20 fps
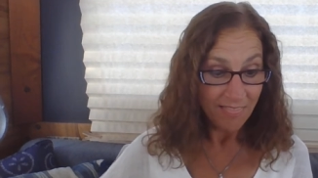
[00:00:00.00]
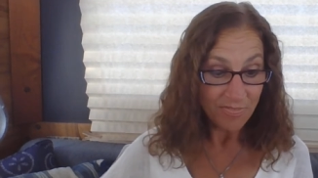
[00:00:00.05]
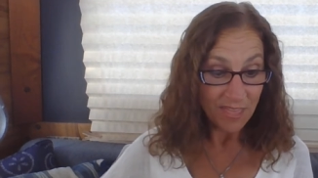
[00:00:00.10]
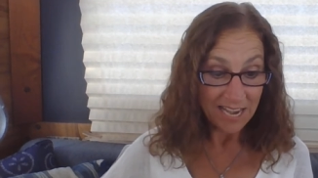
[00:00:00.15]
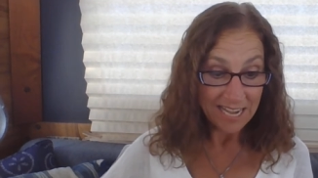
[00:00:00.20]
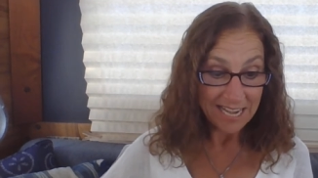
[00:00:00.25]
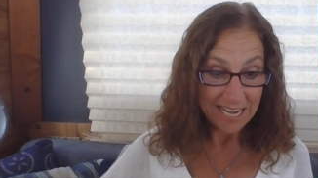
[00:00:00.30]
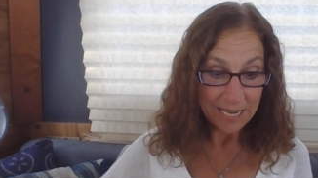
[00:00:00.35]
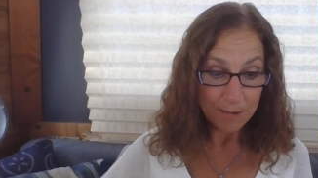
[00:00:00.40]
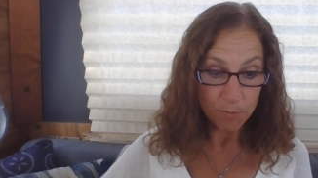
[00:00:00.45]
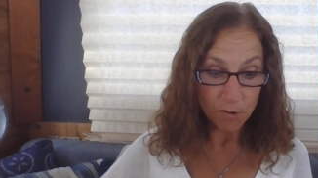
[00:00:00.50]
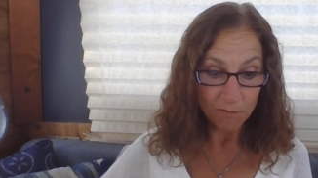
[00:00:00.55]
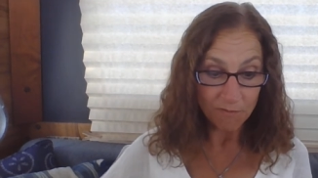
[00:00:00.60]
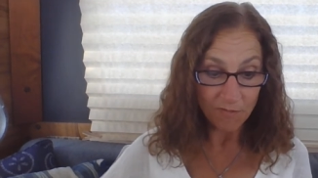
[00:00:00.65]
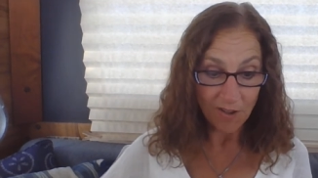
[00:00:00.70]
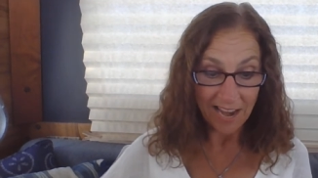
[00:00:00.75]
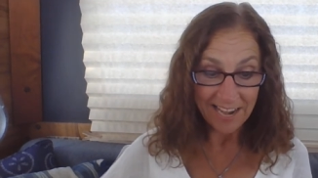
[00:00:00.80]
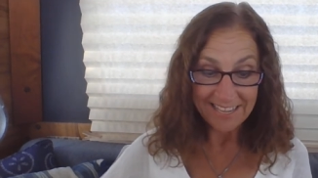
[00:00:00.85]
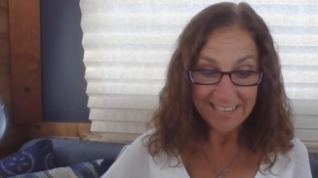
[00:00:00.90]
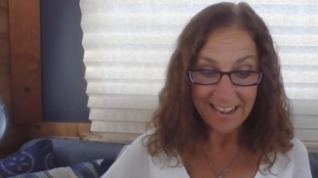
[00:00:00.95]
that he
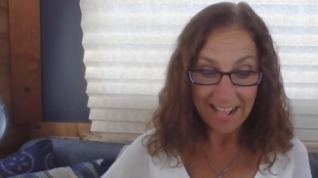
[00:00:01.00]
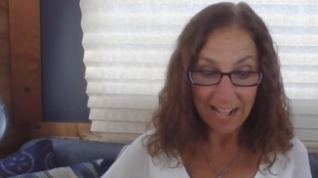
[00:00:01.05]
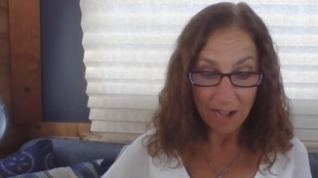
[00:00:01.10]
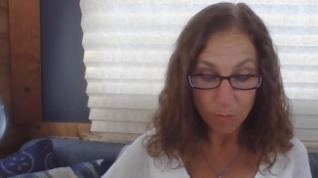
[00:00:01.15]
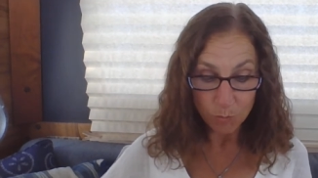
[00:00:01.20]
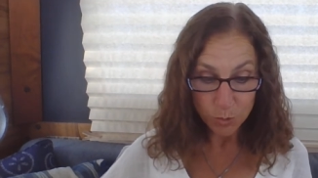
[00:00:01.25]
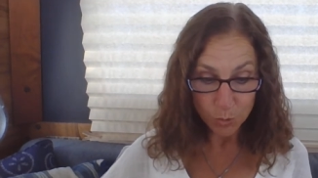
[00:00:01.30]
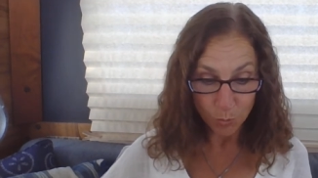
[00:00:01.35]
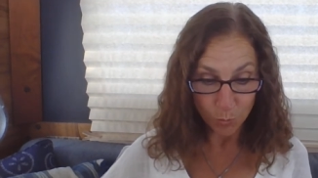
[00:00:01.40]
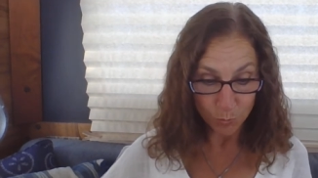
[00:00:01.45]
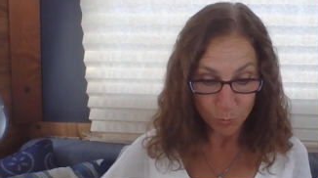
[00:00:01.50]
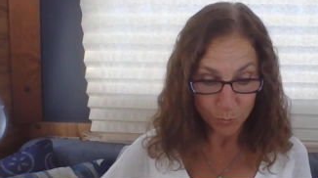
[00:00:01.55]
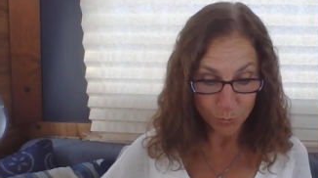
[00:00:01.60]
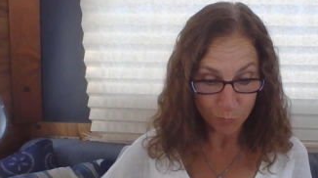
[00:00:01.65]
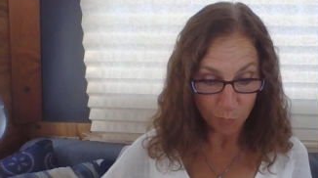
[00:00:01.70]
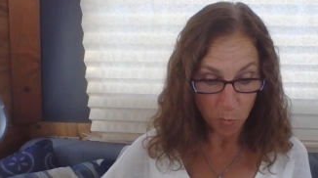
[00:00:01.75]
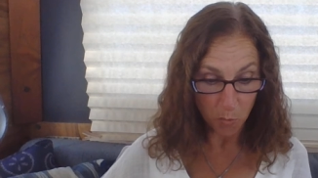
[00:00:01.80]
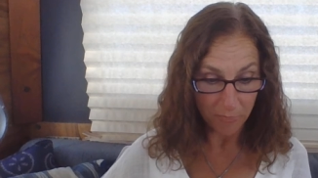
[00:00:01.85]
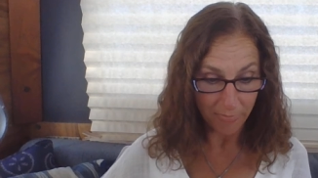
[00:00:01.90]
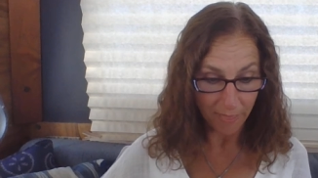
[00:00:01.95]
provided
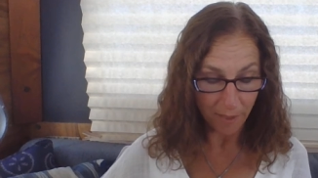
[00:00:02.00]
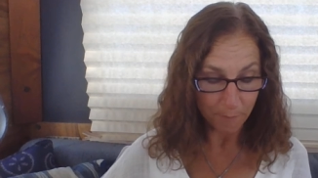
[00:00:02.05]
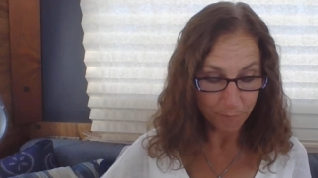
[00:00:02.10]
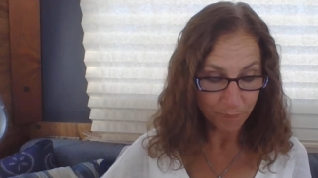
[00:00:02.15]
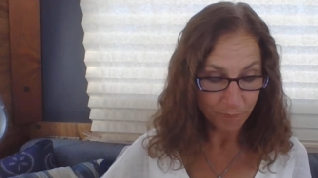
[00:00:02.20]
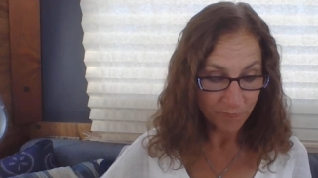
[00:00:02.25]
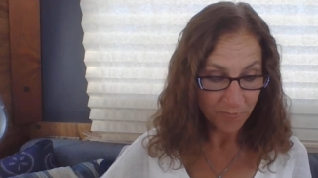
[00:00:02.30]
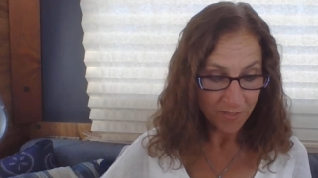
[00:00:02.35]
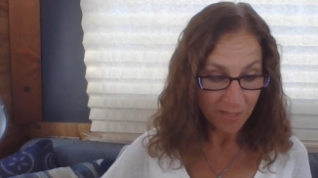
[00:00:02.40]
households for them.